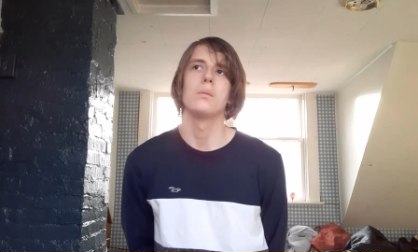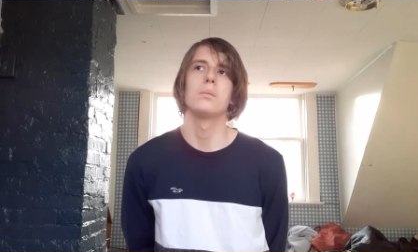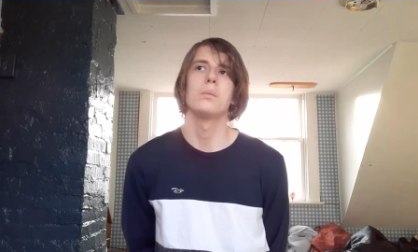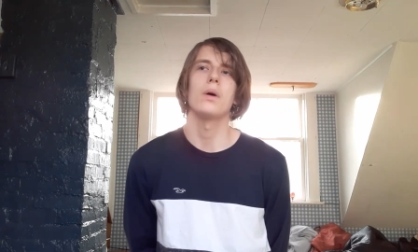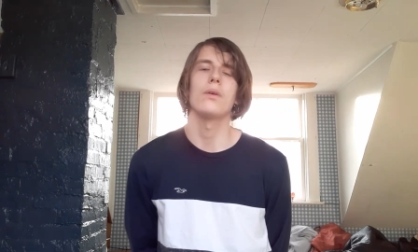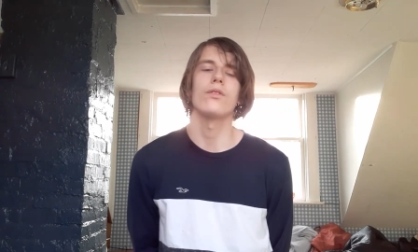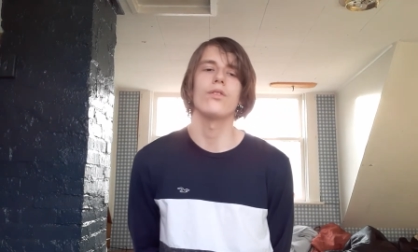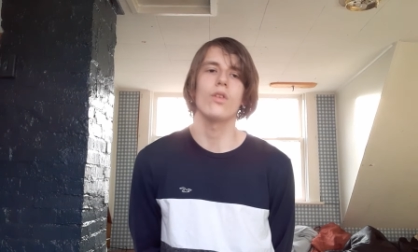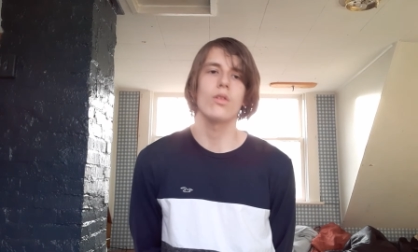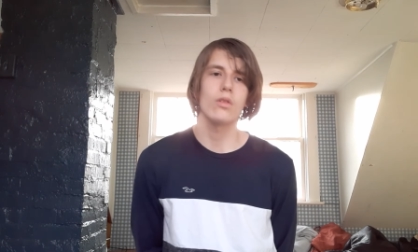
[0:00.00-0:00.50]

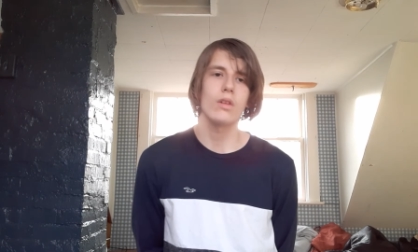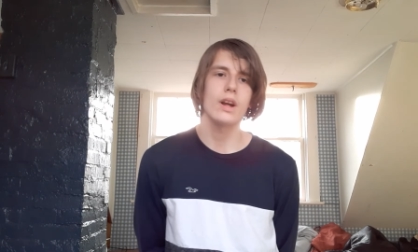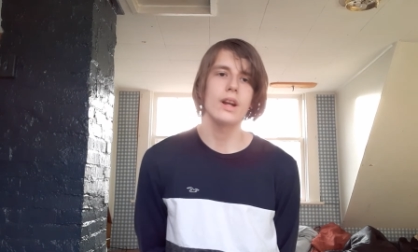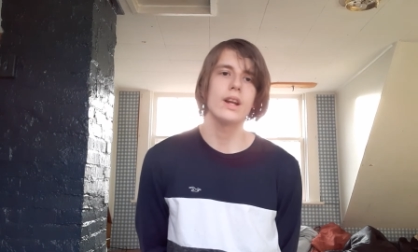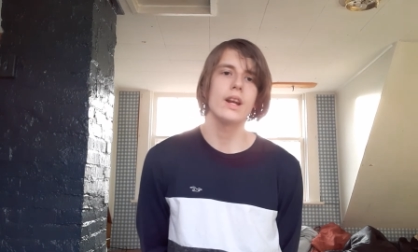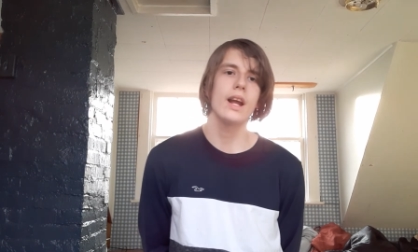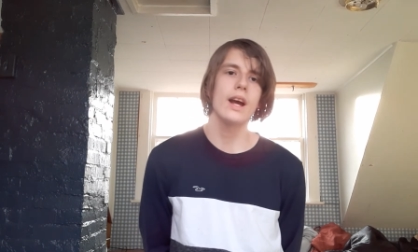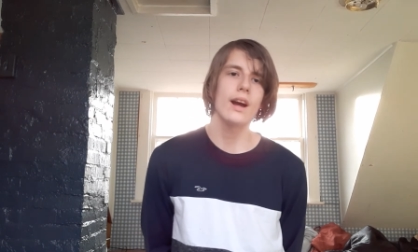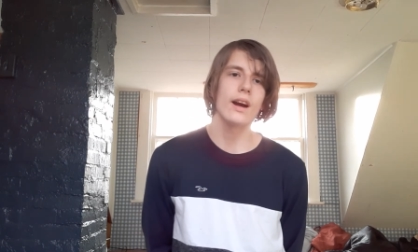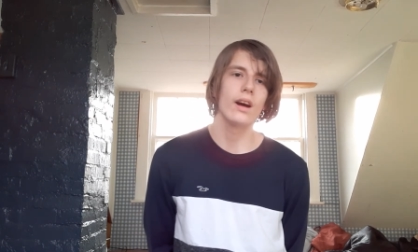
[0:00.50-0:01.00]
But for
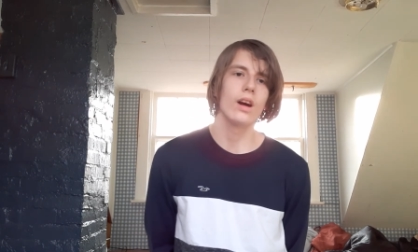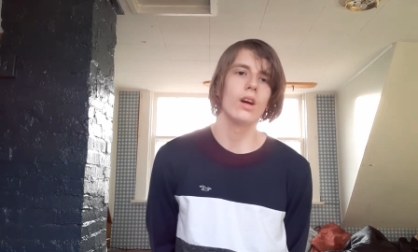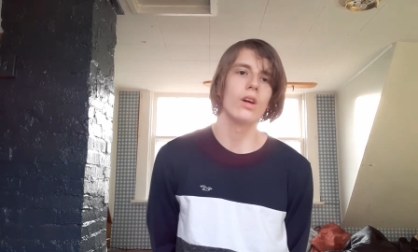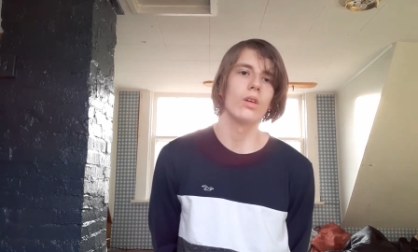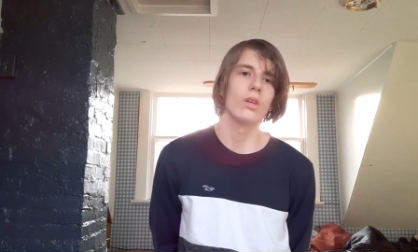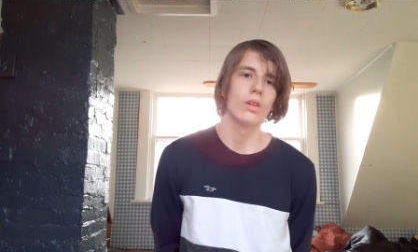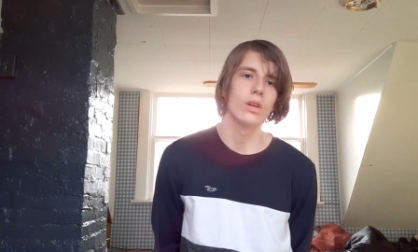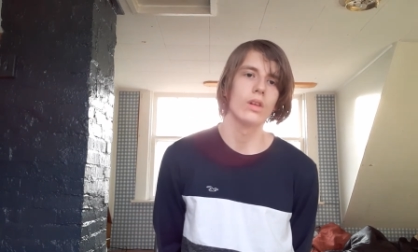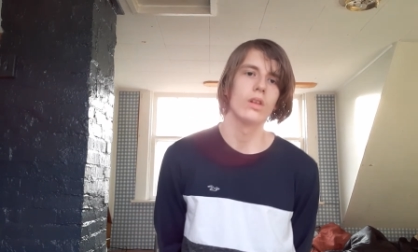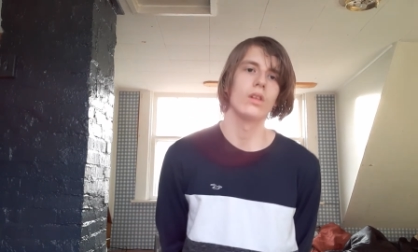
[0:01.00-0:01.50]
right
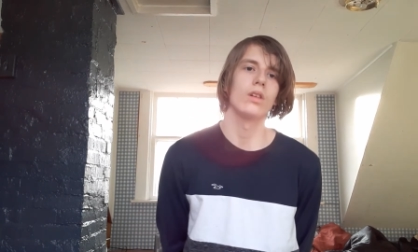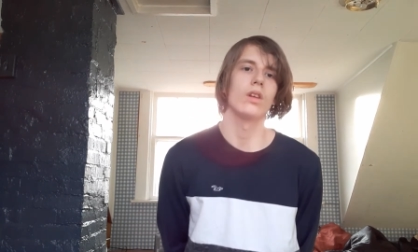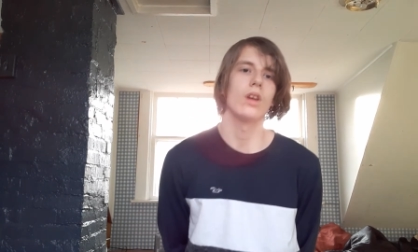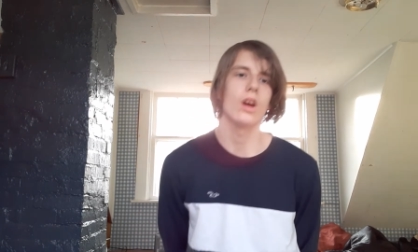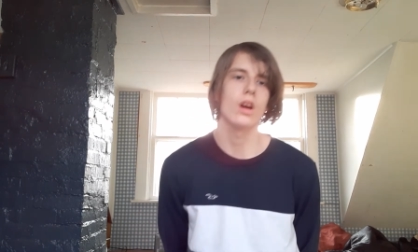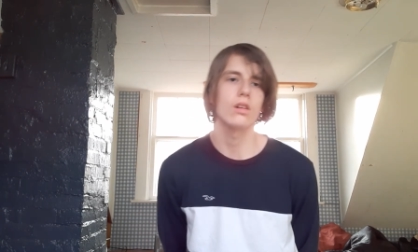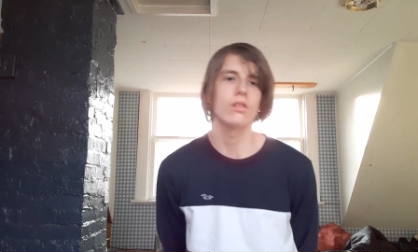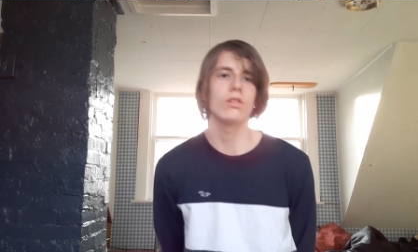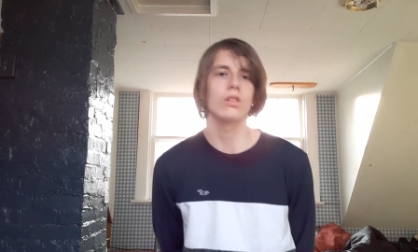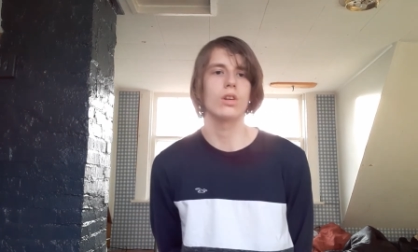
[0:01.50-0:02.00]
now,
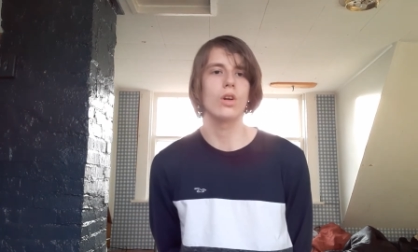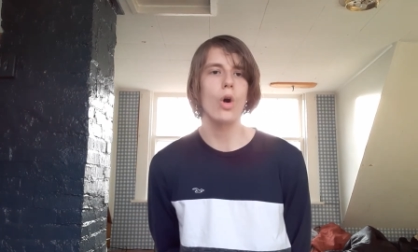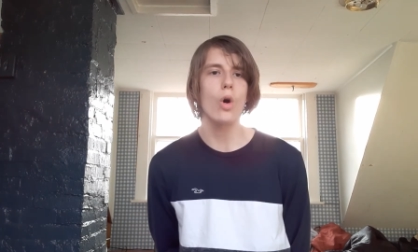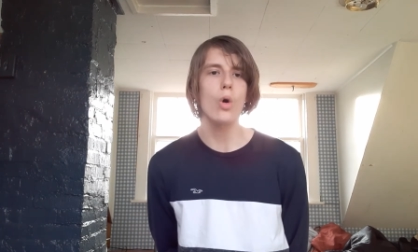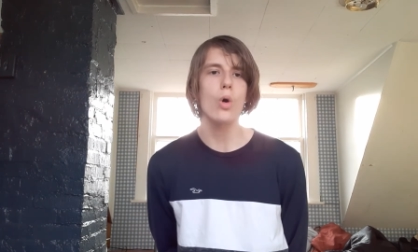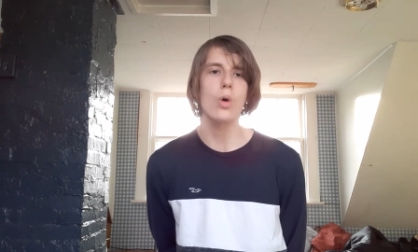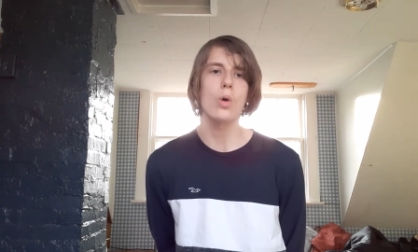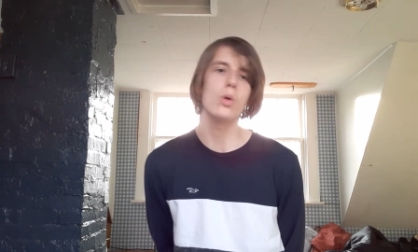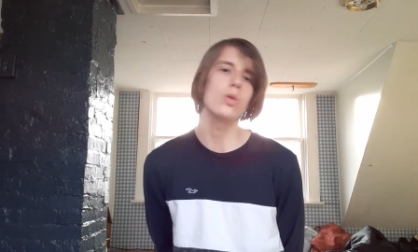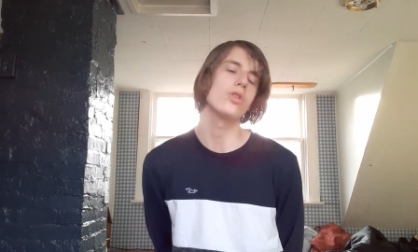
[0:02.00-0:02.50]
our
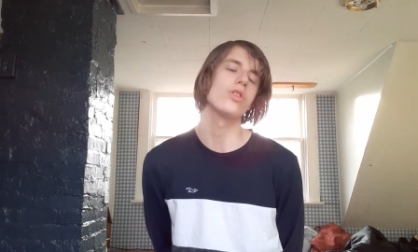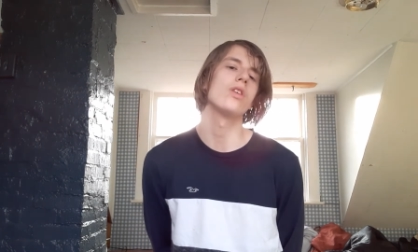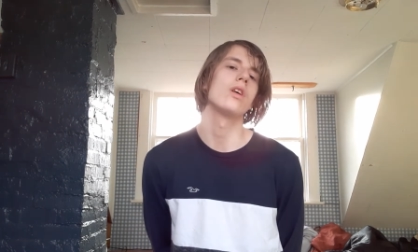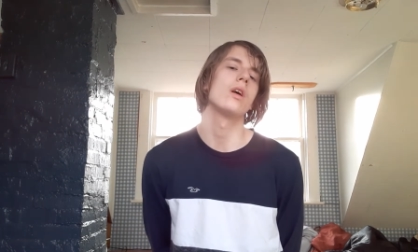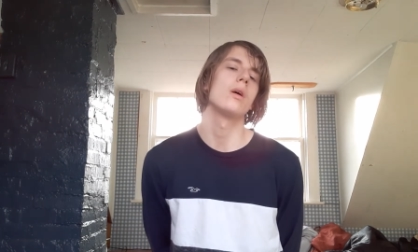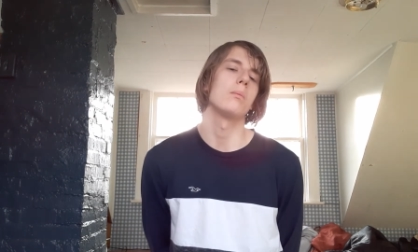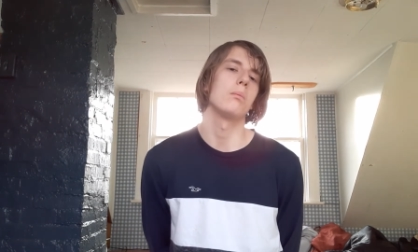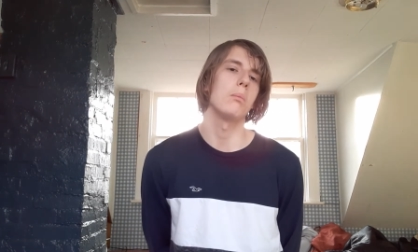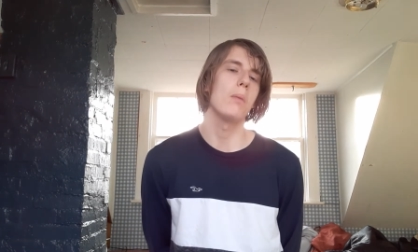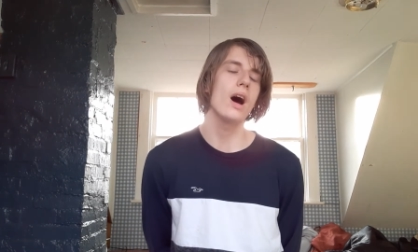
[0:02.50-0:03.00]
goals
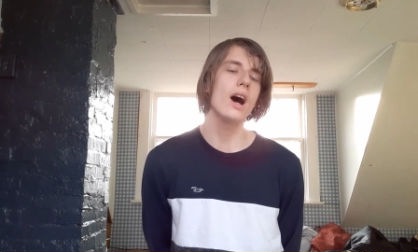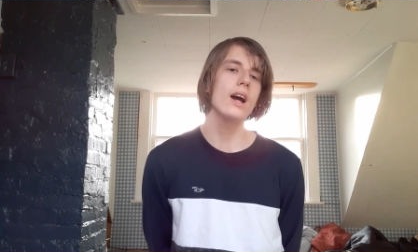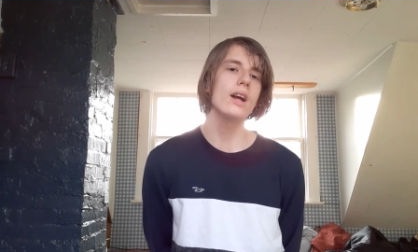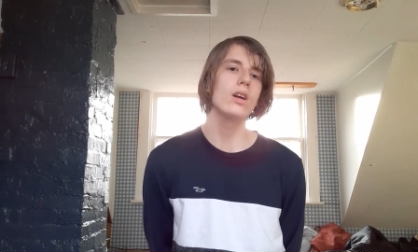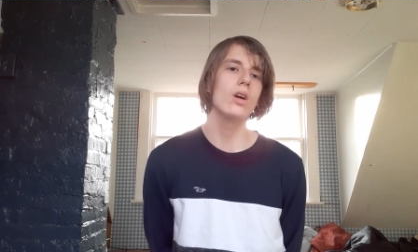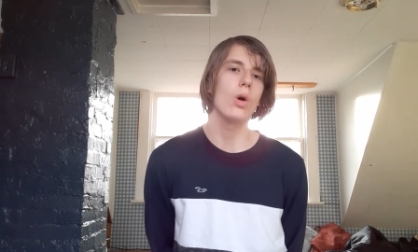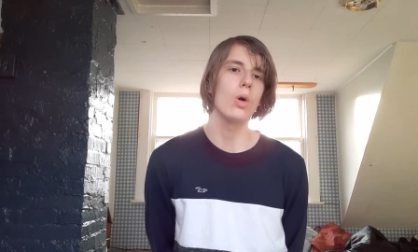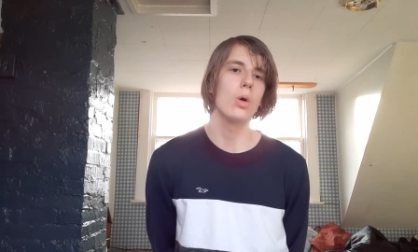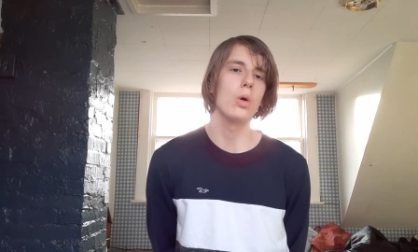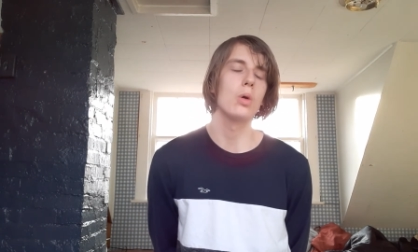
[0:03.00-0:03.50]
my
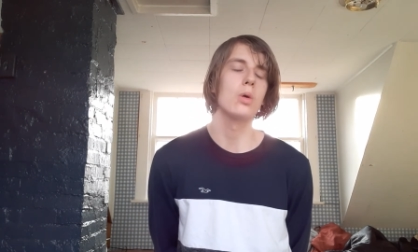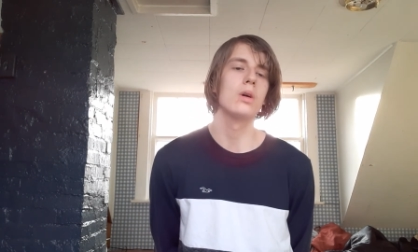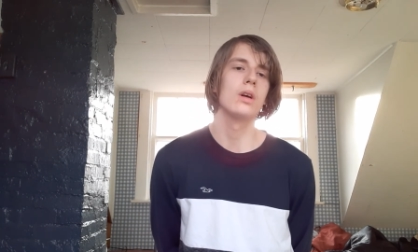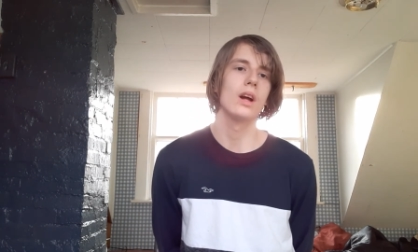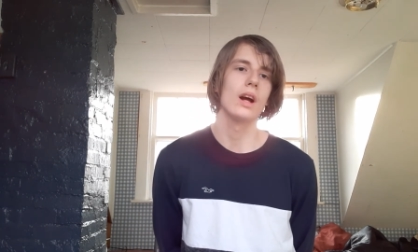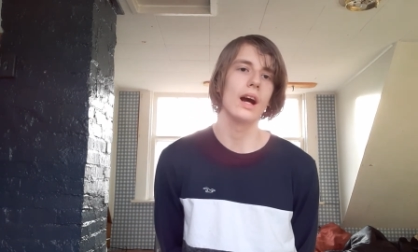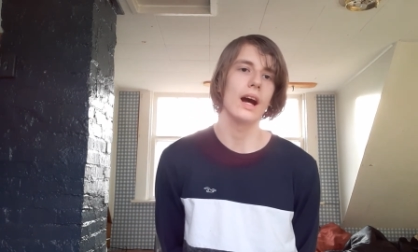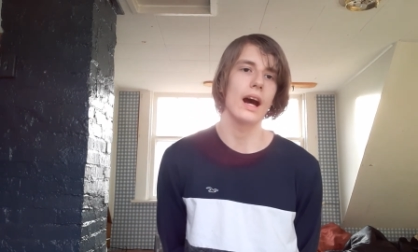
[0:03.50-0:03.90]
goal,